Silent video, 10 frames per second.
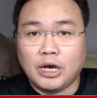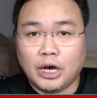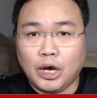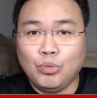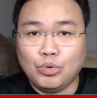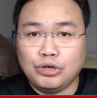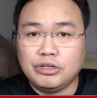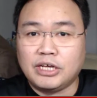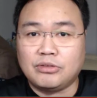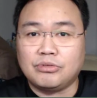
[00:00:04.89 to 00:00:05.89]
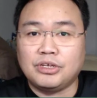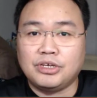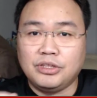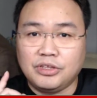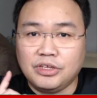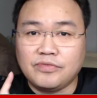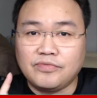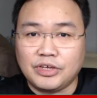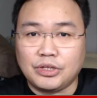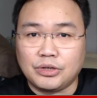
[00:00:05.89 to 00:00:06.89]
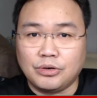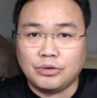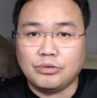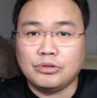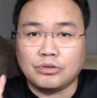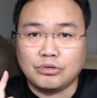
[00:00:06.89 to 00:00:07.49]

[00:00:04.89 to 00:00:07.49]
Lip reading: How would you like to turn this video